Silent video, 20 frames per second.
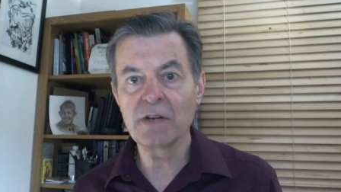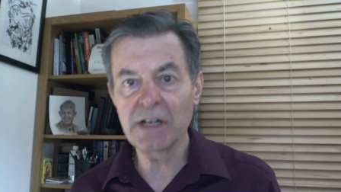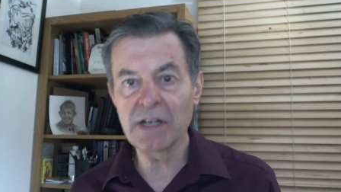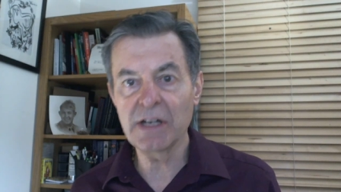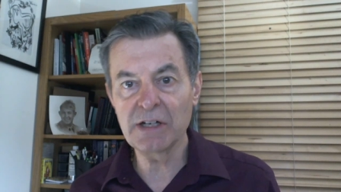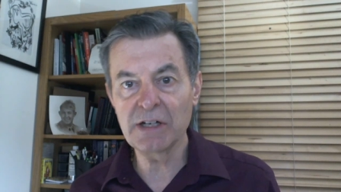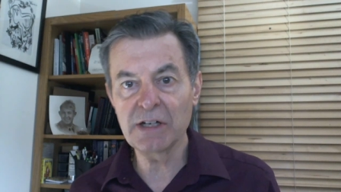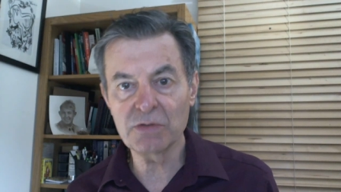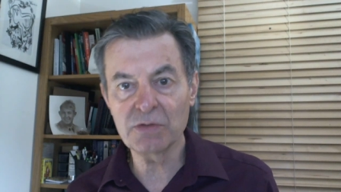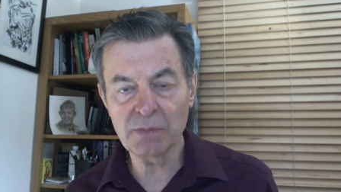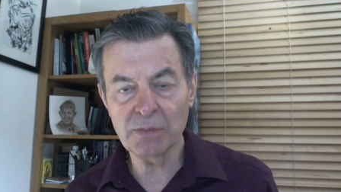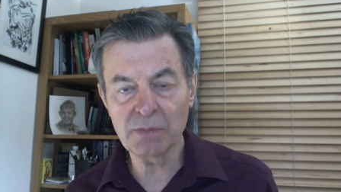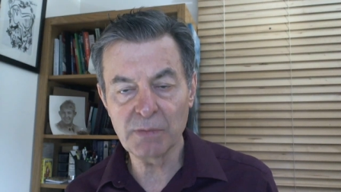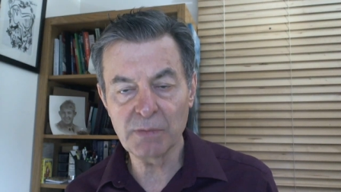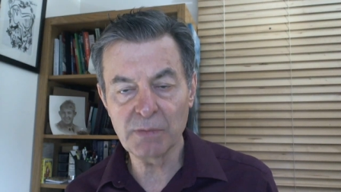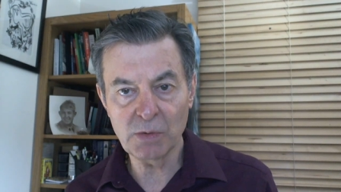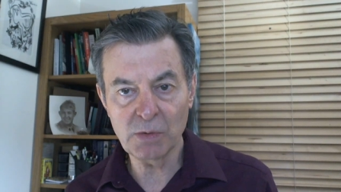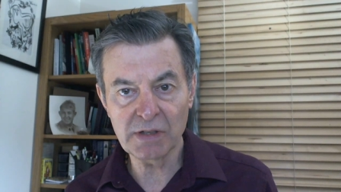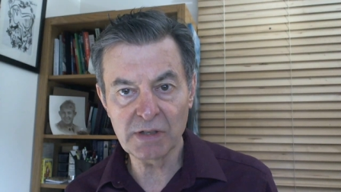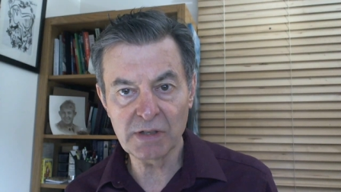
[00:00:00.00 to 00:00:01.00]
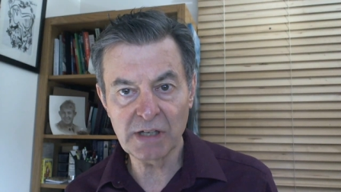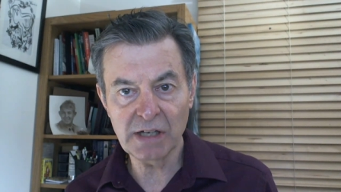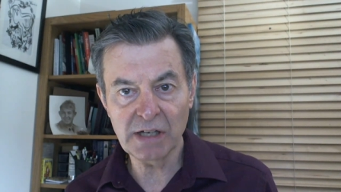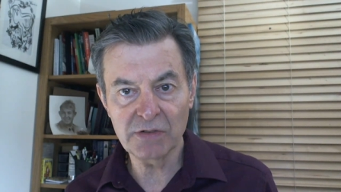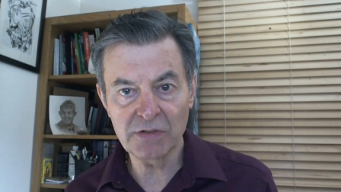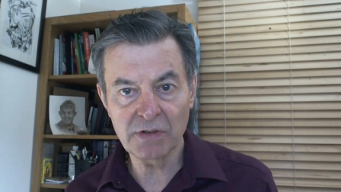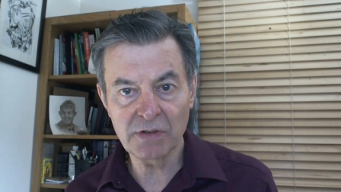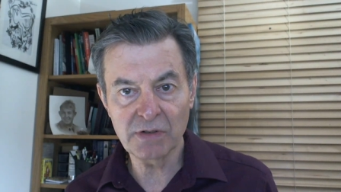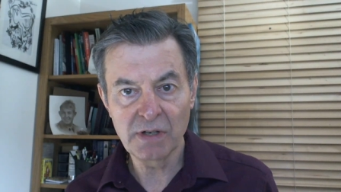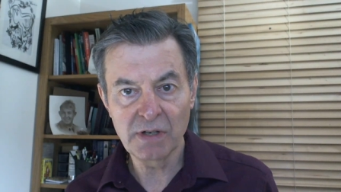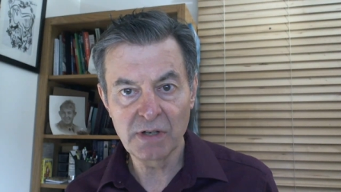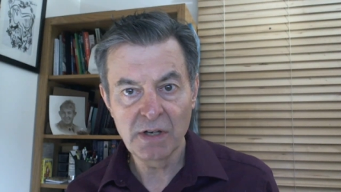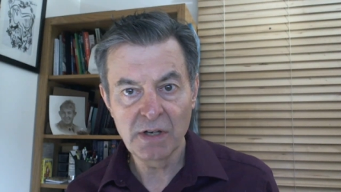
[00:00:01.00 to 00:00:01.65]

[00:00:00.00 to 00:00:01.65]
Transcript: they know somebody with cancer.